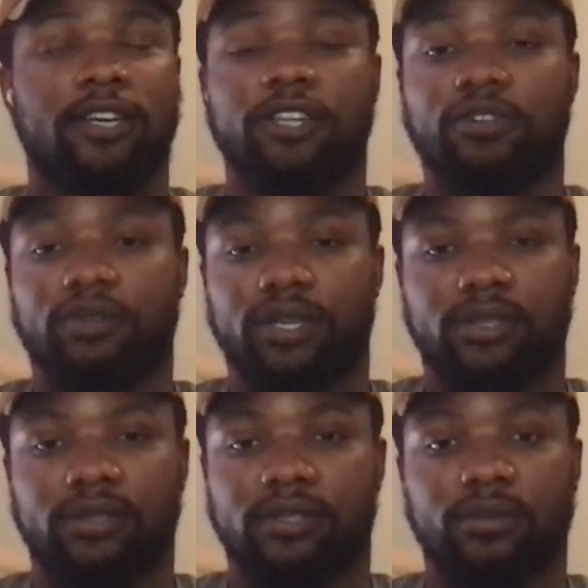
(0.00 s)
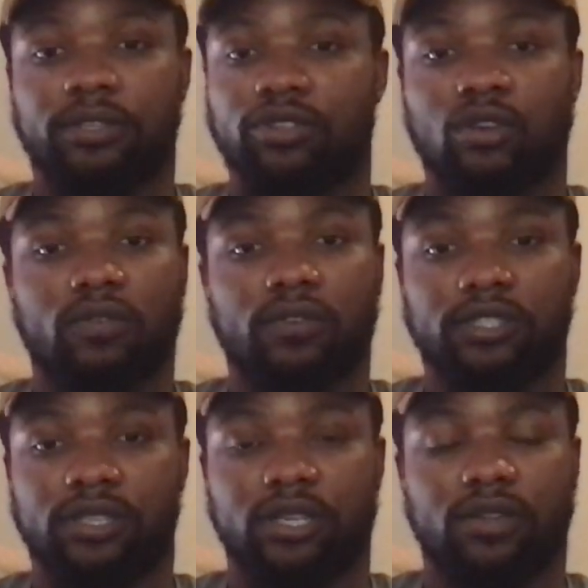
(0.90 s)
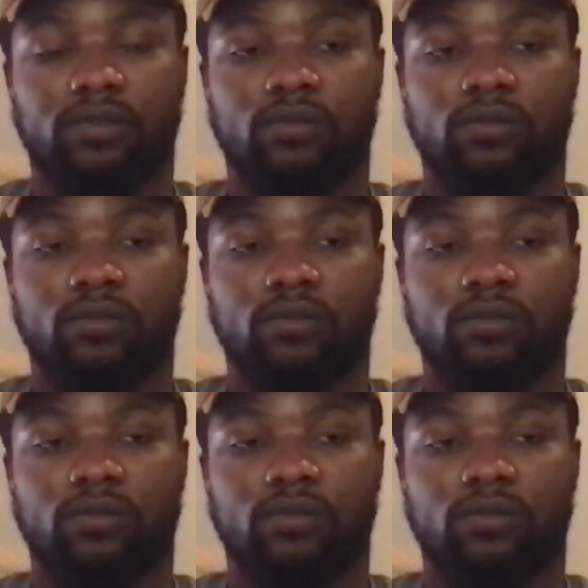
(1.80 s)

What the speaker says: degree to be a software engineer.